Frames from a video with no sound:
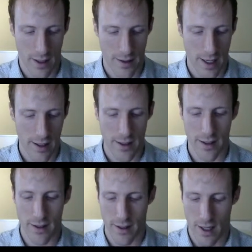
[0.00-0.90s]
And that,
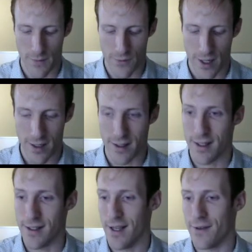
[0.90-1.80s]
I'm afraid,
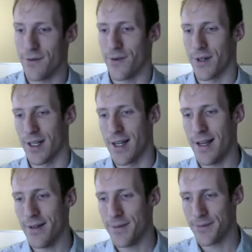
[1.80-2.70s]
is it for
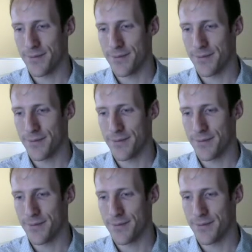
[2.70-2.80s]
today.